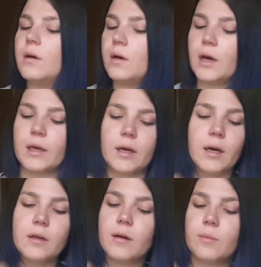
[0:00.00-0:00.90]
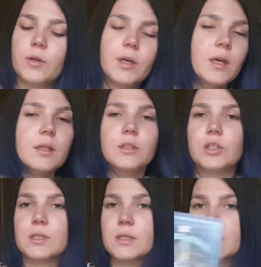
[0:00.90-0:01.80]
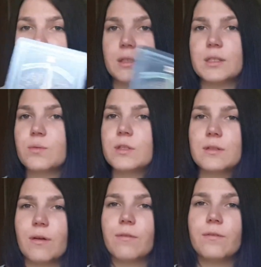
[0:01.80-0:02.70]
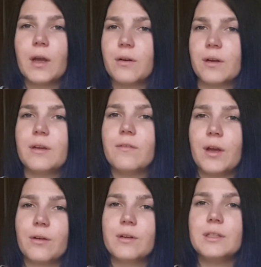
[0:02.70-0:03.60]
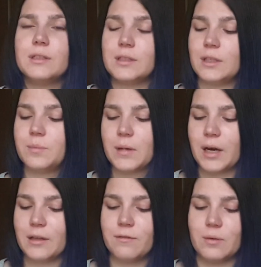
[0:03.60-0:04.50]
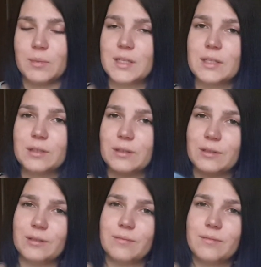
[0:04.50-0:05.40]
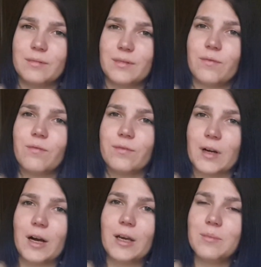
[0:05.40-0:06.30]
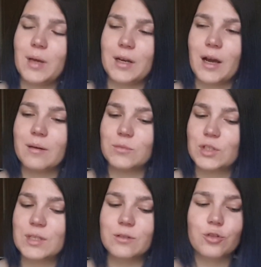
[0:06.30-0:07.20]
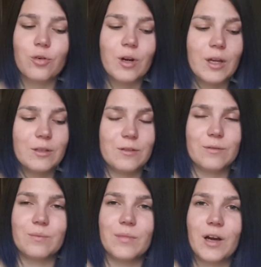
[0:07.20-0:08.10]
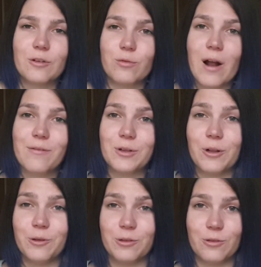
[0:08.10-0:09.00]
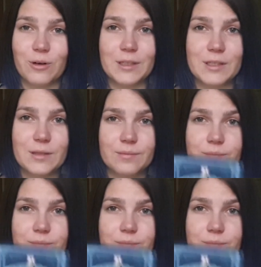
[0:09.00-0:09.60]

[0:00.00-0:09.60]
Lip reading: I'm looking at the Justice card. This one's a very, very deep, kind of a mystical vibe, and I'm still trying to unravel all the threads.